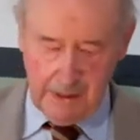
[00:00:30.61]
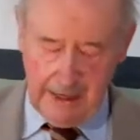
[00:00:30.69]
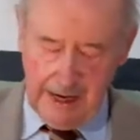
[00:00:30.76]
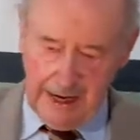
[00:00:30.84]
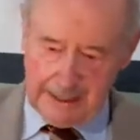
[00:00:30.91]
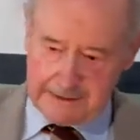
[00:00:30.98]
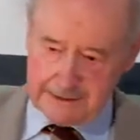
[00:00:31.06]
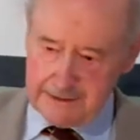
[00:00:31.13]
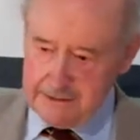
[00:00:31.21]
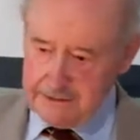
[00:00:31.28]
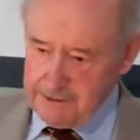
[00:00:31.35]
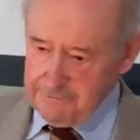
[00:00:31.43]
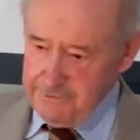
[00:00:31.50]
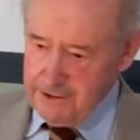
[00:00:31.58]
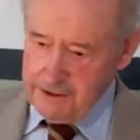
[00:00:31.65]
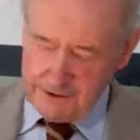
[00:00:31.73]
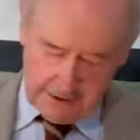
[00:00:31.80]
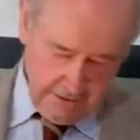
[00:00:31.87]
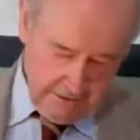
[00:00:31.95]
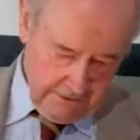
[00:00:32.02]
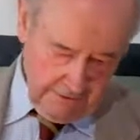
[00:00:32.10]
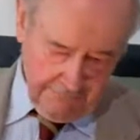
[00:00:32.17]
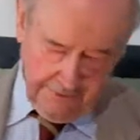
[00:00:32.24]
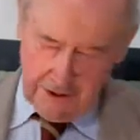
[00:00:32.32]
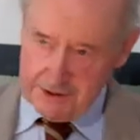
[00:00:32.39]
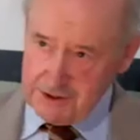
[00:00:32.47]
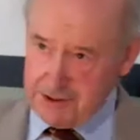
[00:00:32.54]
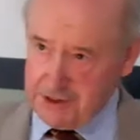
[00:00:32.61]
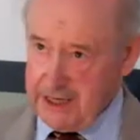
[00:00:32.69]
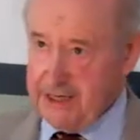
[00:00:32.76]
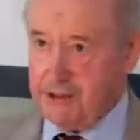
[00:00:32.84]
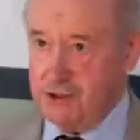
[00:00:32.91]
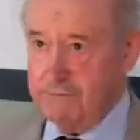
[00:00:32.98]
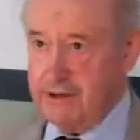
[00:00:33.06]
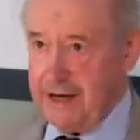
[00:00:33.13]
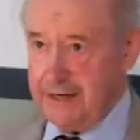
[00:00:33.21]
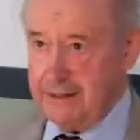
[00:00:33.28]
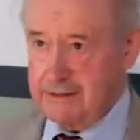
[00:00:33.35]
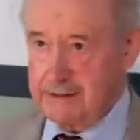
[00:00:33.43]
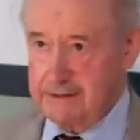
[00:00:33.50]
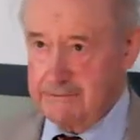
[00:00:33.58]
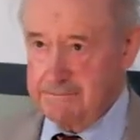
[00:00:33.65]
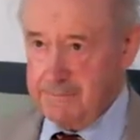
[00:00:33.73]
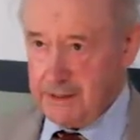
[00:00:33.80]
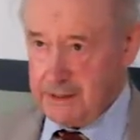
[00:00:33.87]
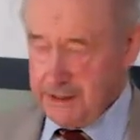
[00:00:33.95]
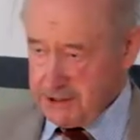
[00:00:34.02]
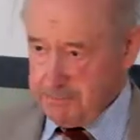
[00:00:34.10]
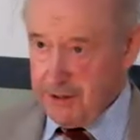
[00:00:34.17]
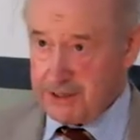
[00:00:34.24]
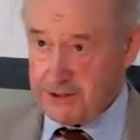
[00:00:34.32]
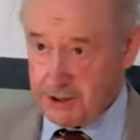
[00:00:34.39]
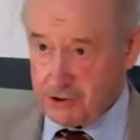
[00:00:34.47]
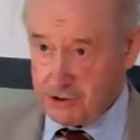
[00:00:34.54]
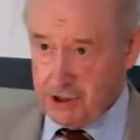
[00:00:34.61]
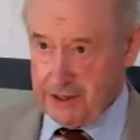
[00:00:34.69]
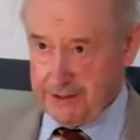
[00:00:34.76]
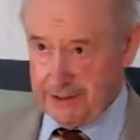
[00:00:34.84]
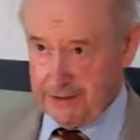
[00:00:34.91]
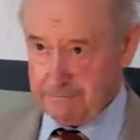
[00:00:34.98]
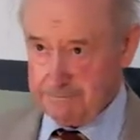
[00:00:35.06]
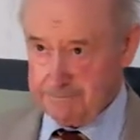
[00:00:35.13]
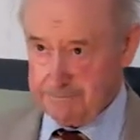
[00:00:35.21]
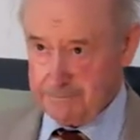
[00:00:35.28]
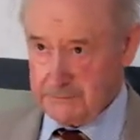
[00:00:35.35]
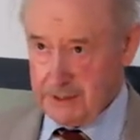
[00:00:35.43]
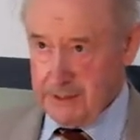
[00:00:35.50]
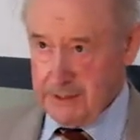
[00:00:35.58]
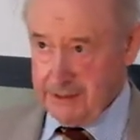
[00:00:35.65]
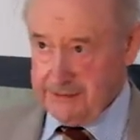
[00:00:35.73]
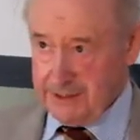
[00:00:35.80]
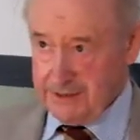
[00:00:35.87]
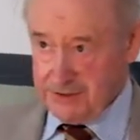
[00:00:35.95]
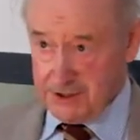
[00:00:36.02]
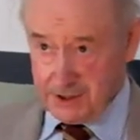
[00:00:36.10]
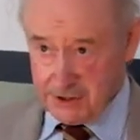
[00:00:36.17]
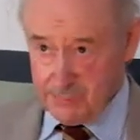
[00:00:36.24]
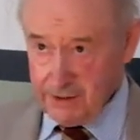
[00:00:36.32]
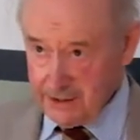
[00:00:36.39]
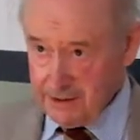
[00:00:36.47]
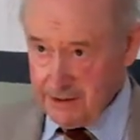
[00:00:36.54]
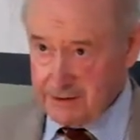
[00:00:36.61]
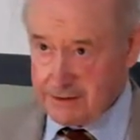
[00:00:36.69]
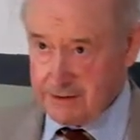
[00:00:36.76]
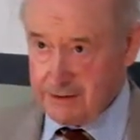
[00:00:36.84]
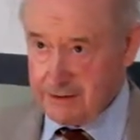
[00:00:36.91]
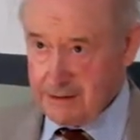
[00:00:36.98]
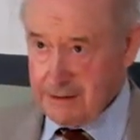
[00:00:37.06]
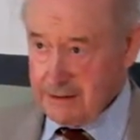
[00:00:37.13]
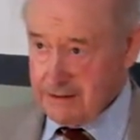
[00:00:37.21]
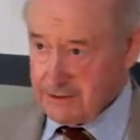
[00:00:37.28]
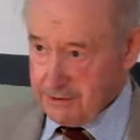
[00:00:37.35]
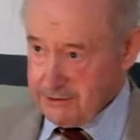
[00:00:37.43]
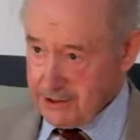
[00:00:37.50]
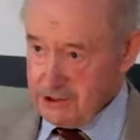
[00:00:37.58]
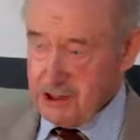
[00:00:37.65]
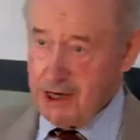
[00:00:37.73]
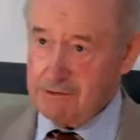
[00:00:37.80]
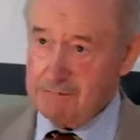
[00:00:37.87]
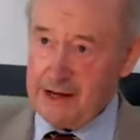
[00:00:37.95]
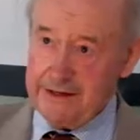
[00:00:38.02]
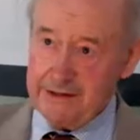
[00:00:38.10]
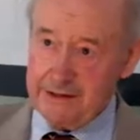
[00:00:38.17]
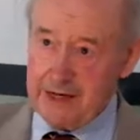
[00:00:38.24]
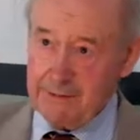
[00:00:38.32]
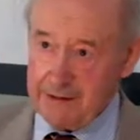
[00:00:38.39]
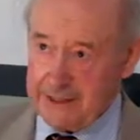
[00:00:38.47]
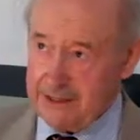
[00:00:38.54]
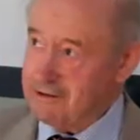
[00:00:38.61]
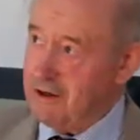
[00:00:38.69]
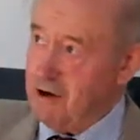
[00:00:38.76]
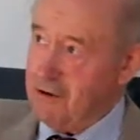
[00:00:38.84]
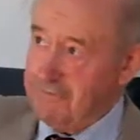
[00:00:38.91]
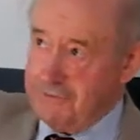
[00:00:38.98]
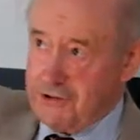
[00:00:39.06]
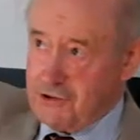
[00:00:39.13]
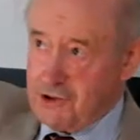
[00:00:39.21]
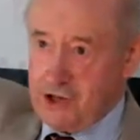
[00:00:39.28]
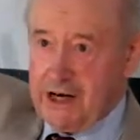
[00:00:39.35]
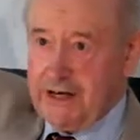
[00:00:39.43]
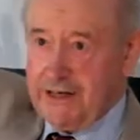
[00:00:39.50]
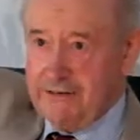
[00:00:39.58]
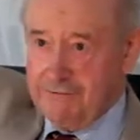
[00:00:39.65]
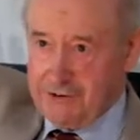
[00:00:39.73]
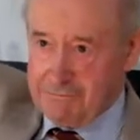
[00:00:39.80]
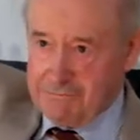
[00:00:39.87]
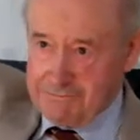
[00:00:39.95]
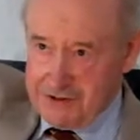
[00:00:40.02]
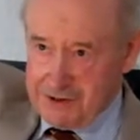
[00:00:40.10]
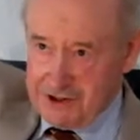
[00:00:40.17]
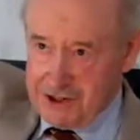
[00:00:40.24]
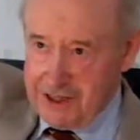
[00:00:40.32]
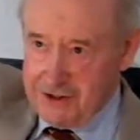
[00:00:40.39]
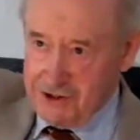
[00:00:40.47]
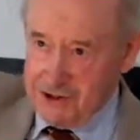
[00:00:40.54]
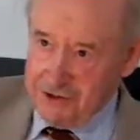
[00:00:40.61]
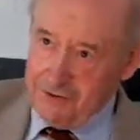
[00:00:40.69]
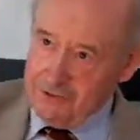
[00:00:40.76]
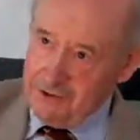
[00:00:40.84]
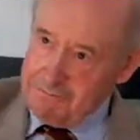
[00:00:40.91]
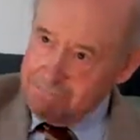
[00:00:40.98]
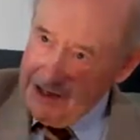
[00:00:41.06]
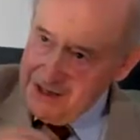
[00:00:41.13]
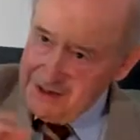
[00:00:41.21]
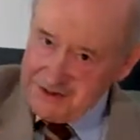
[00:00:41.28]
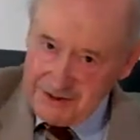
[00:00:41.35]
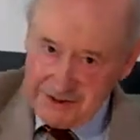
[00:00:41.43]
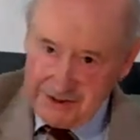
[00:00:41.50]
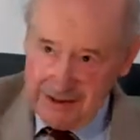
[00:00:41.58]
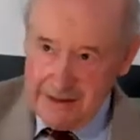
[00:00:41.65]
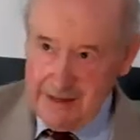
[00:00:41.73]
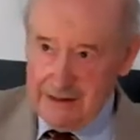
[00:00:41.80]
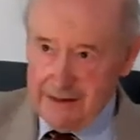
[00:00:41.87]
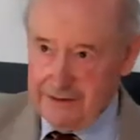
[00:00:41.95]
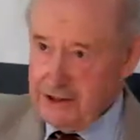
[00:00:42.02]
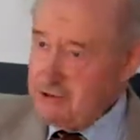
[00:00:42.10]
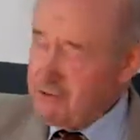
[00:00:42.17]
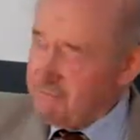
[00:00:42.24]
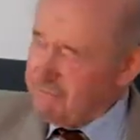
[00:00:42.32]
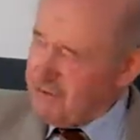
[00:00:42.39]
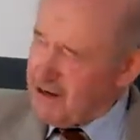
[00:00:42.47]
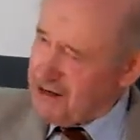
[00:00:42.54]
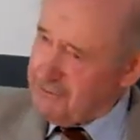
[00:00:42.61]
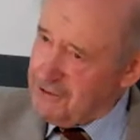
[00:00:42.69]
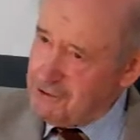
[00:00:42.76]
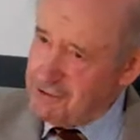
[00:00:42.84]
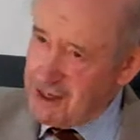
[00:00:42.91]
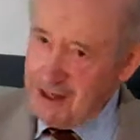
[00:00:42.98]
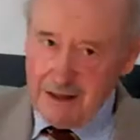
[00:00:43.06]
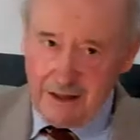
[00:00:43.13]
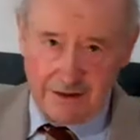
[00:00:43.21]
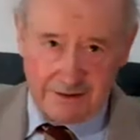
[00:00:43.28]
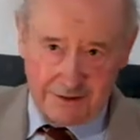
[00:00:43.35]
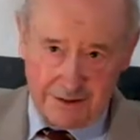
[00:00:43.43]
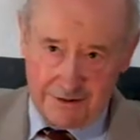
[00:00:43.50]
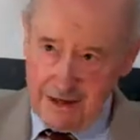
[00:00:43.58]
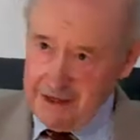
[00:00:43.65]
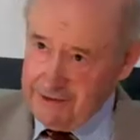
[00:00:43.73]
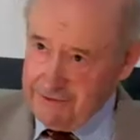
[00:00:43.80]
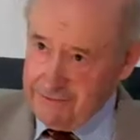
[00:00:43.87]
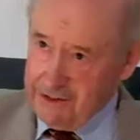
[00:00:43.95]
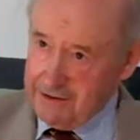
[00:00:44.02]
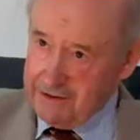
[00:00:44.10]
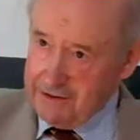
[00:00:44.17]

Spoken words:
And the first stage of that is basic training. That's 6 weeks. So these young men are coming off the train from the station or the bus. There are very few cars in that, you know,